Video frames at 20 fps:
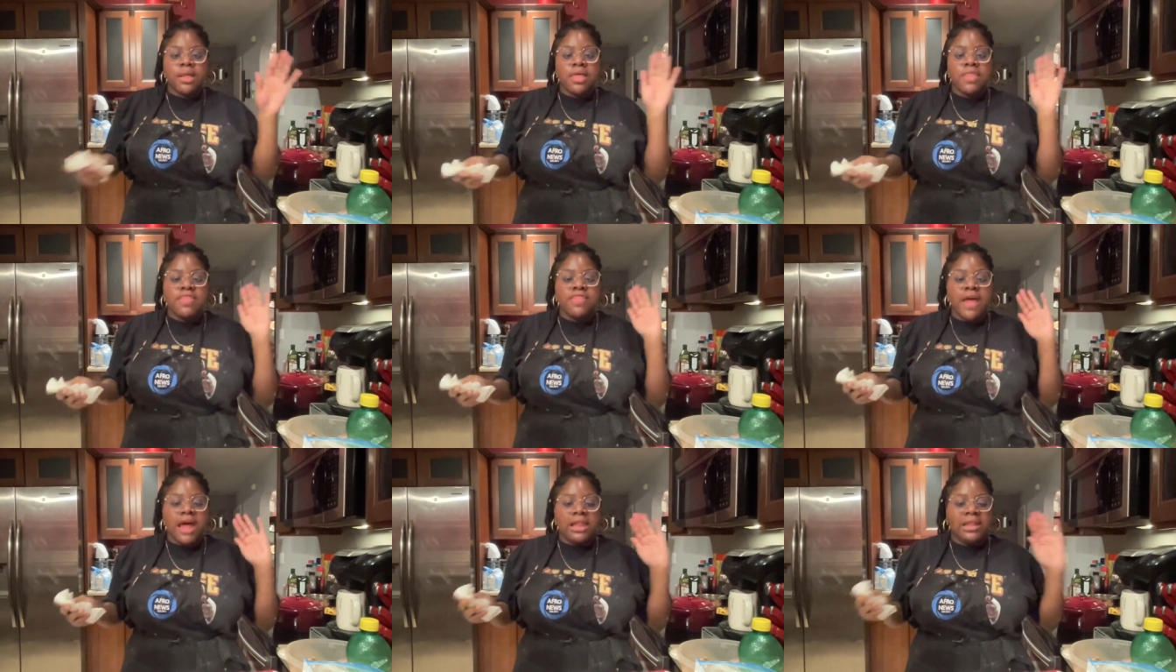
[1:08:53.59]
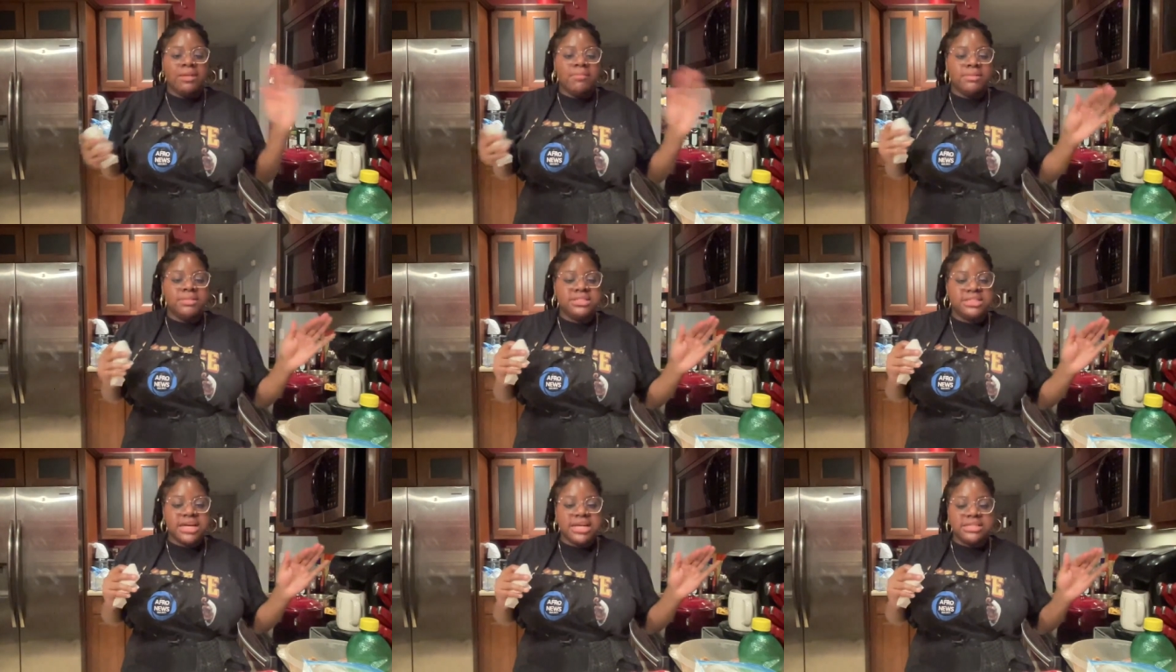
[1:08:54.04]
that lemon
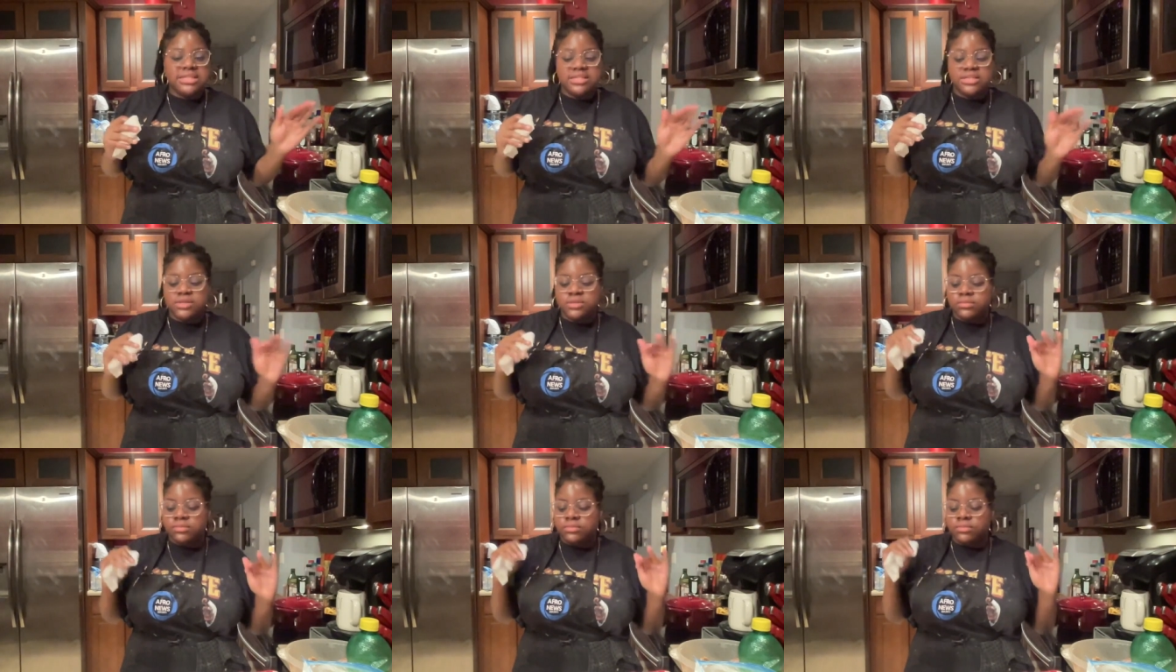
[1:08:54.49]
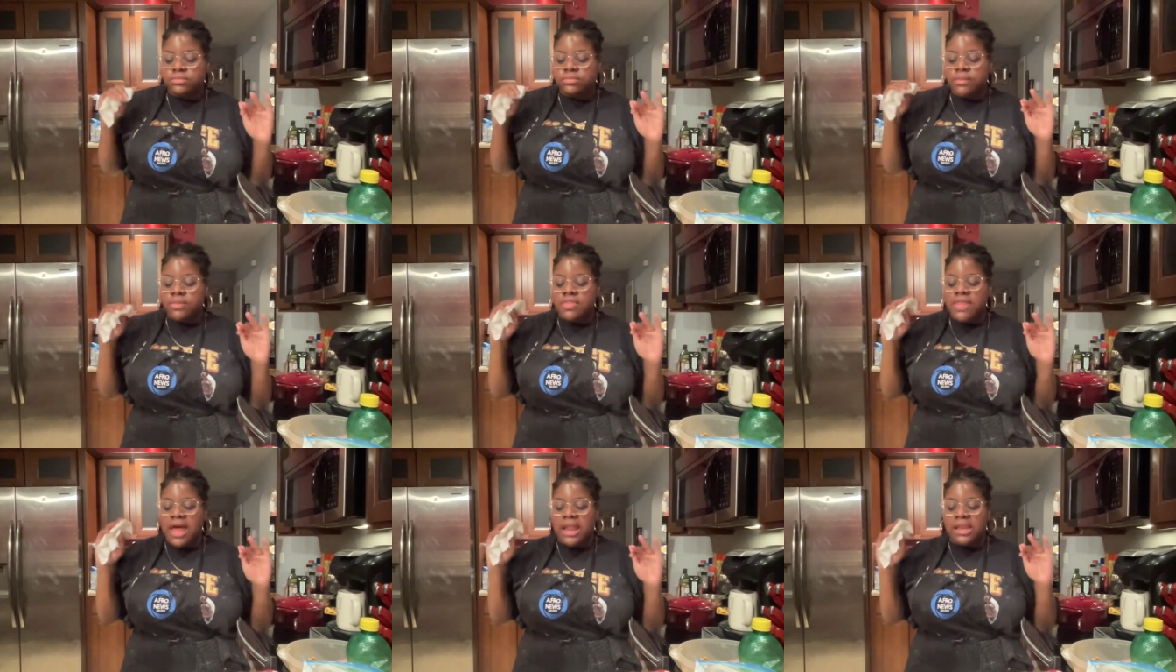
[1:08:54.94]
zest,
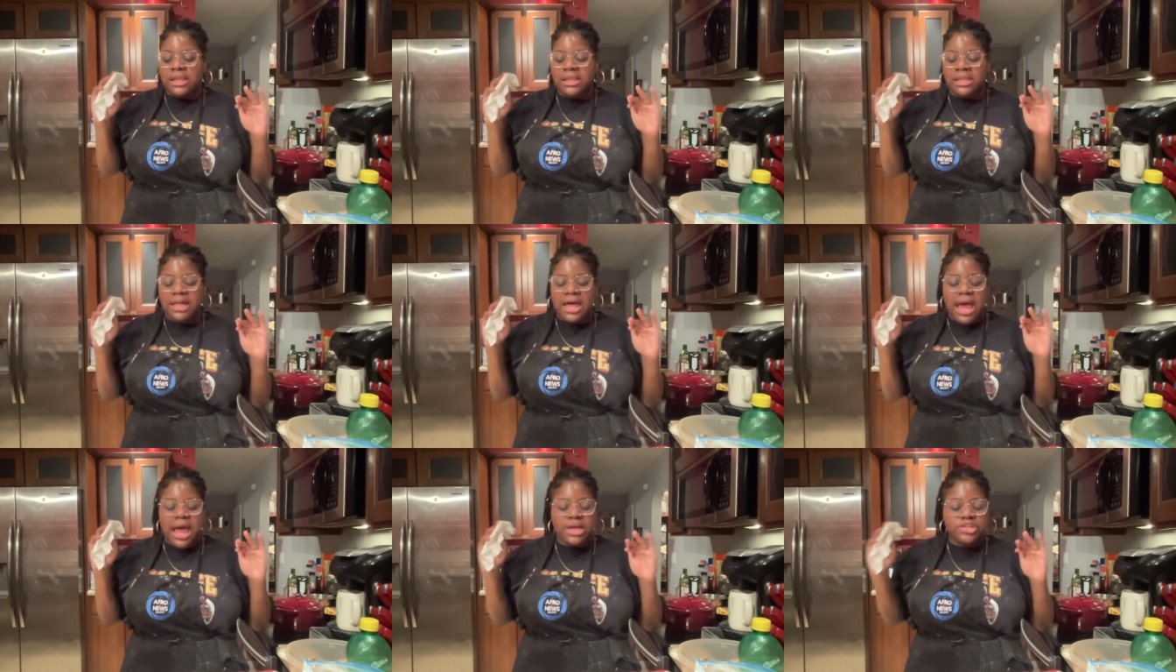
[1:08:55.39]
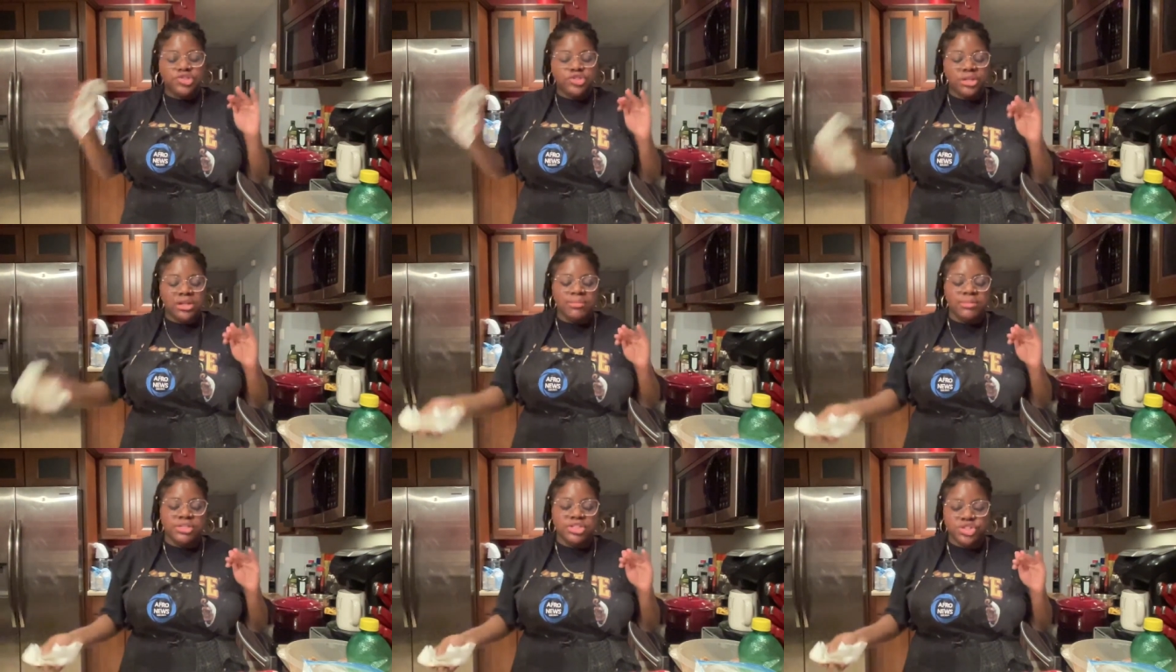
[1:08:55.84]
that extra
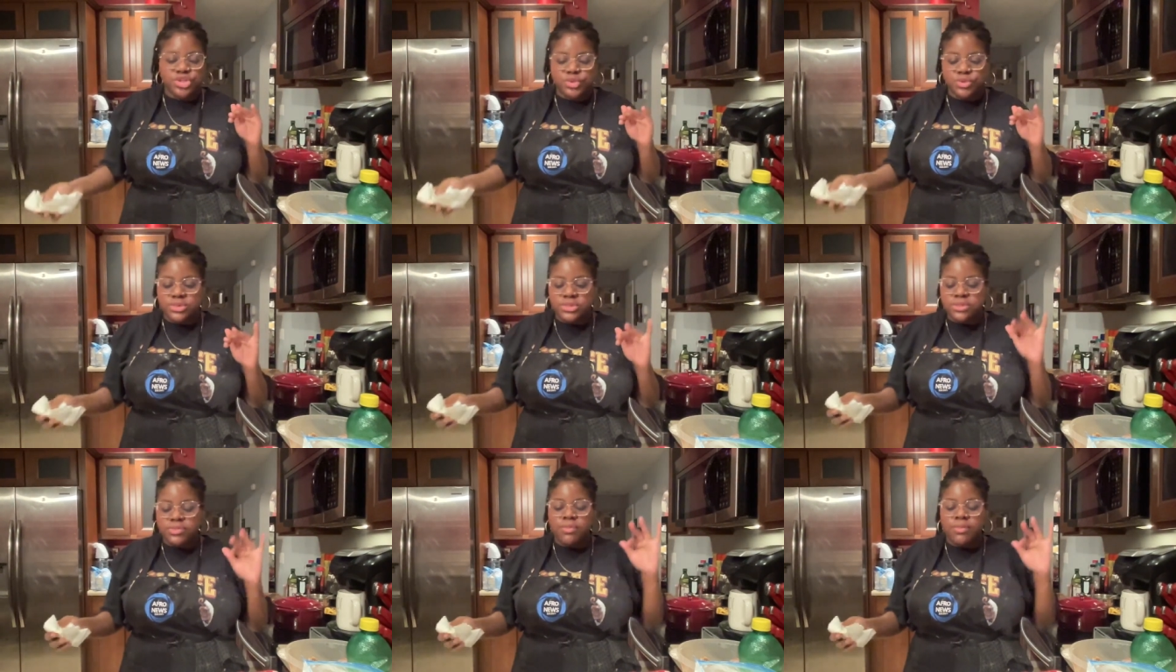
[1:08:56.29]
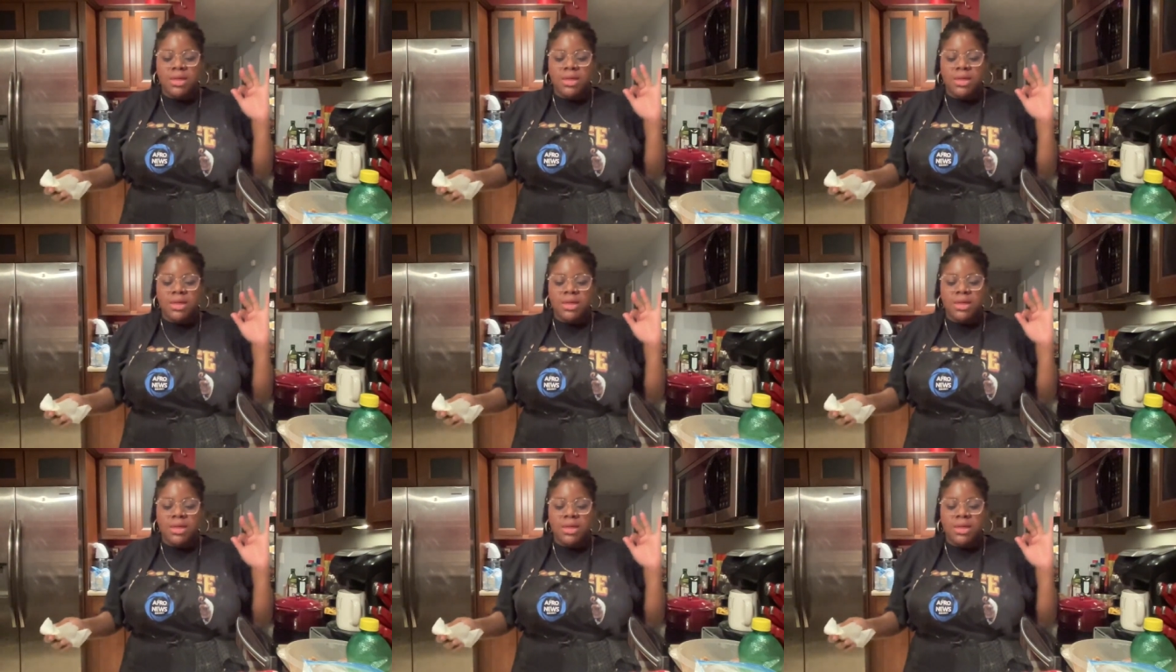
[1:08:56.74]
lemon juice,